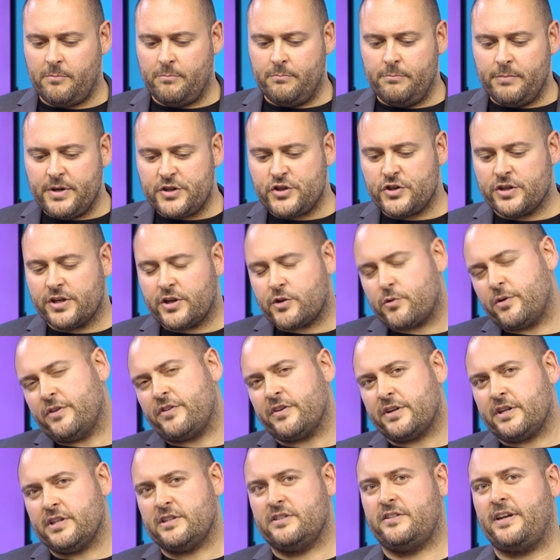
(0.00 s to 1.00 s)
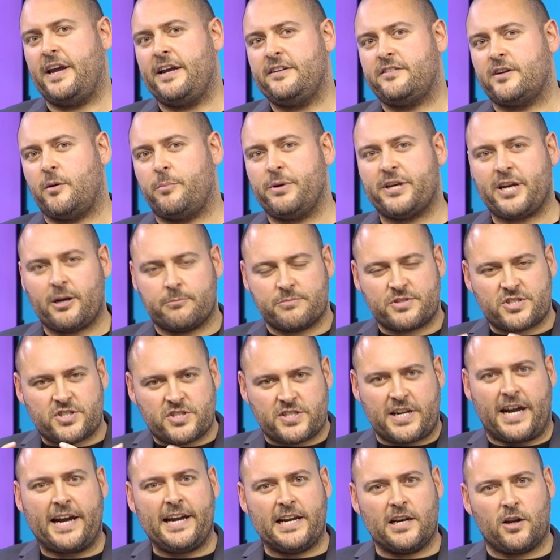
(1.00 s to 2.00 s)
mission-critical data becomes
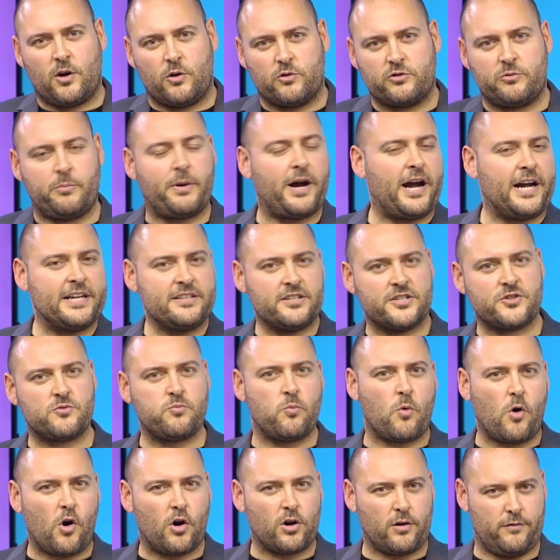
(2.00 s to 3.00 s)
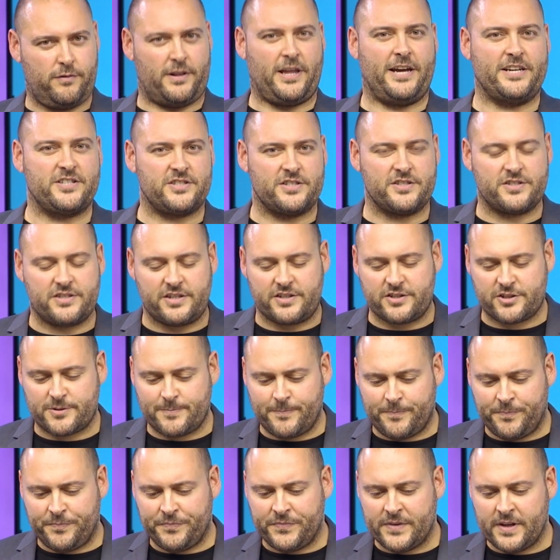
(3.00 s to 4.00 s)
siloed behind this wall of licenses.